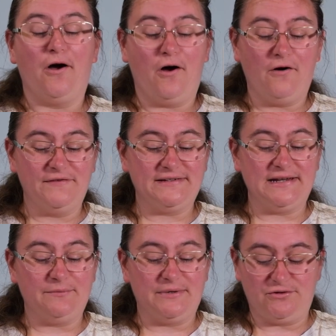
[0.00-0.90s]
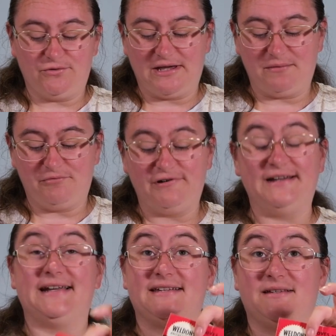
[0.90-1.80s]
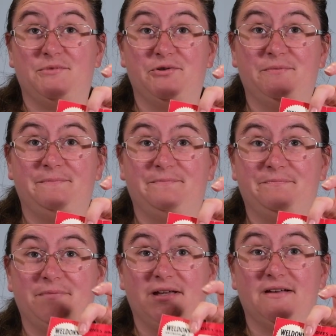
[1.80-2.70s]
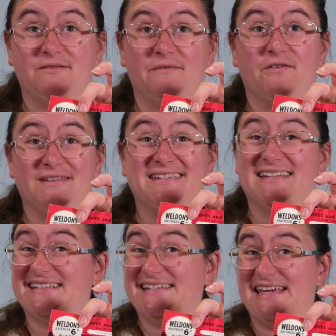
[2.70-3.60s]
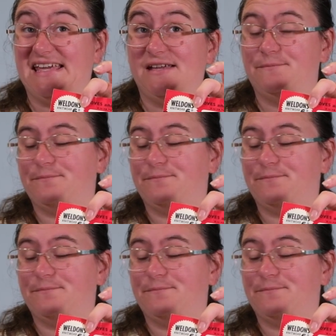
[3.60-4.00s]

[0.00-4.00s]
Obviously we're talking pre-decimal because we've got the 6D.